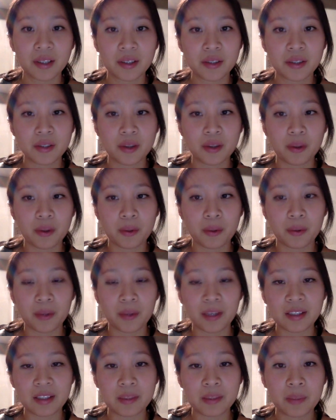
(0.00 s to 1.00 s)
So
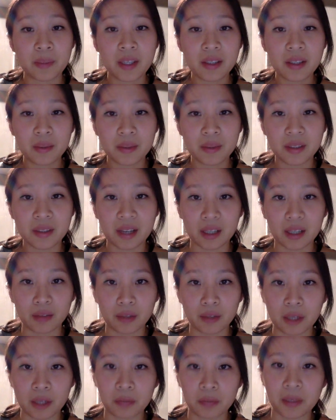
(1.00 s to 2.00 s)
his piece was kind of
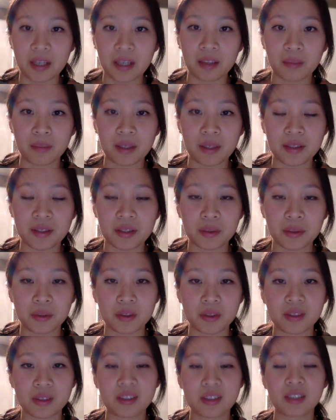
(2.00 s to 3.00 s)
groundbreaking because it
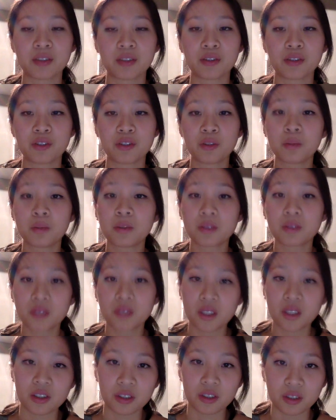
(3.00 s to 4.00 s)
was still super
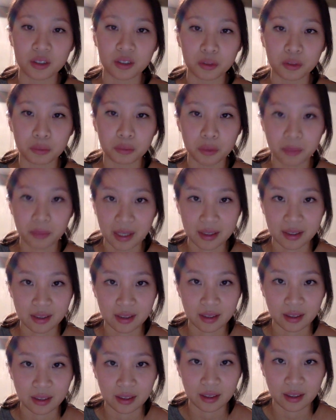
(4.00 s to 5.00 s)
traditional,
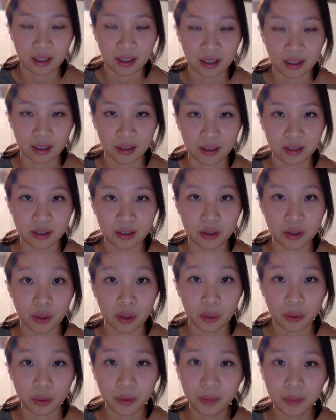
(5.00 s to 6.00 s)
romantic, and
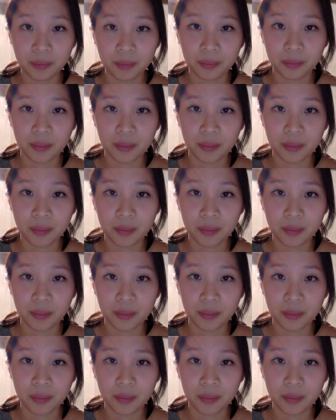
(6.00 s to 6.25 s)
tonal.